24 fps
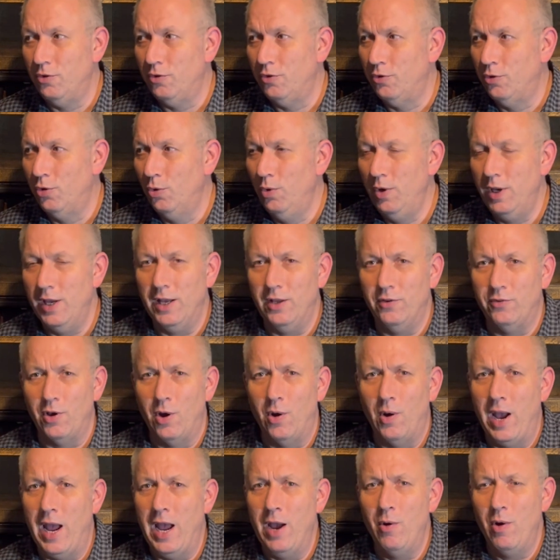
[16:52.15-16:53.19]
2 years,
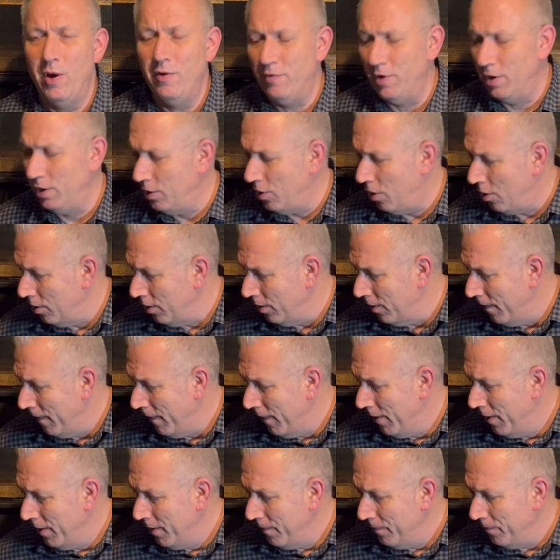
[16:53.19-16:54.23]
however long
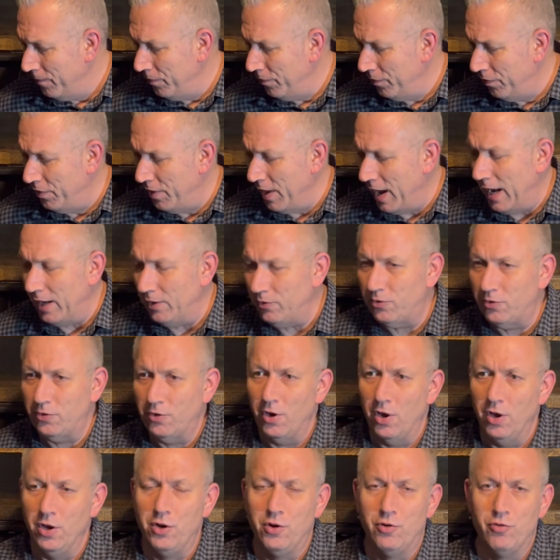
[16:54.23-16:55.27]
that
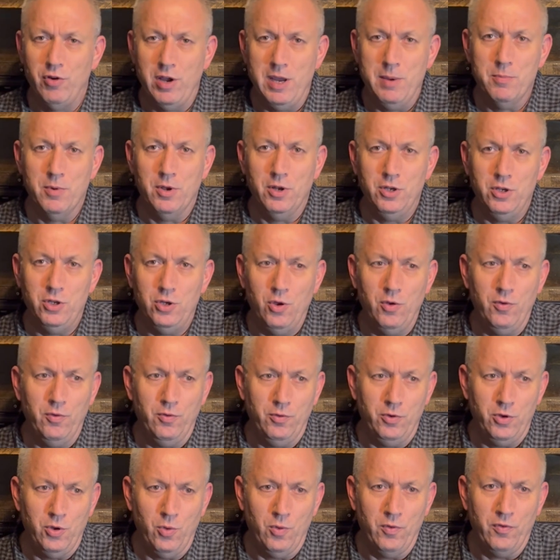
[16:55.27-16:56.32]
agreement
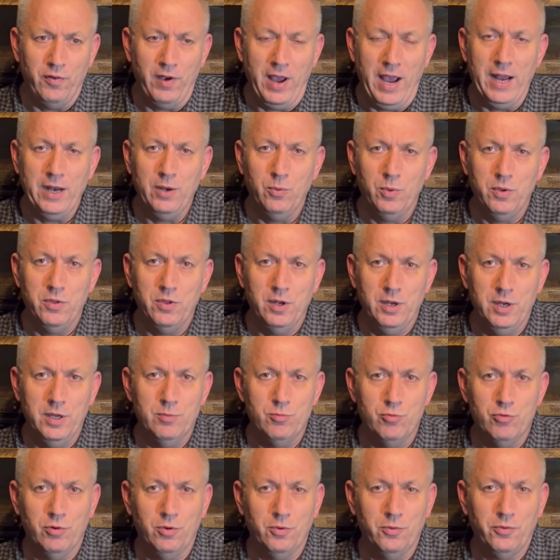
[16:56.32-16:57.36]
you've had with the
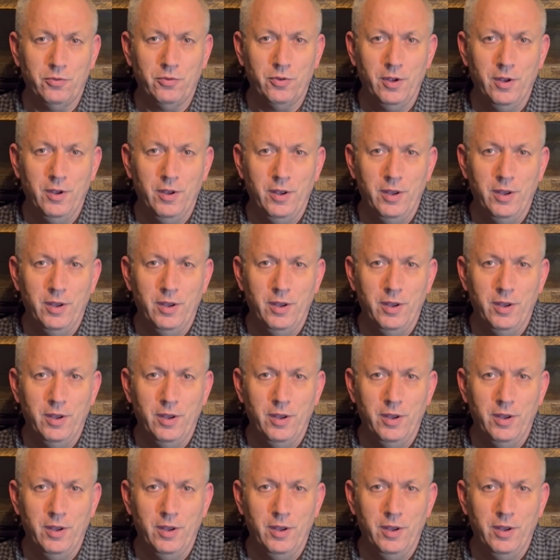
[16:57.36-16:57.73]
Liberals,